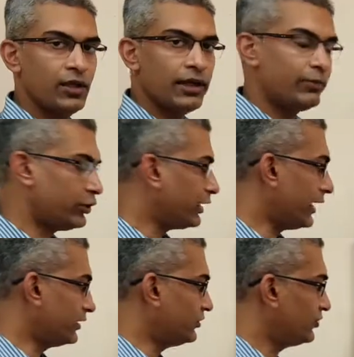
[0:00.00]
I put it
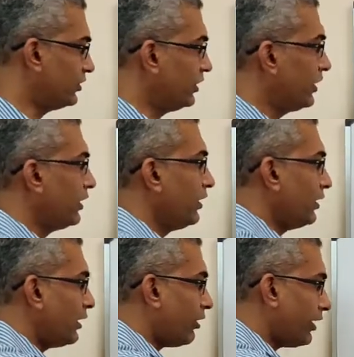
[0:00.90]
like this.
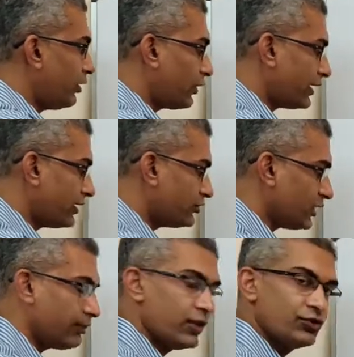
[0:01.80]
Now I look at these
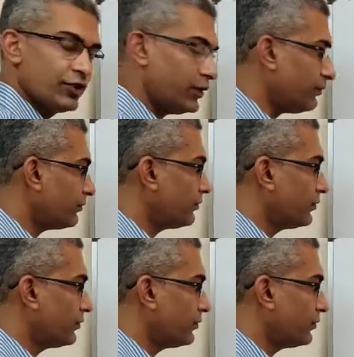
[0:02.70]
numbers here.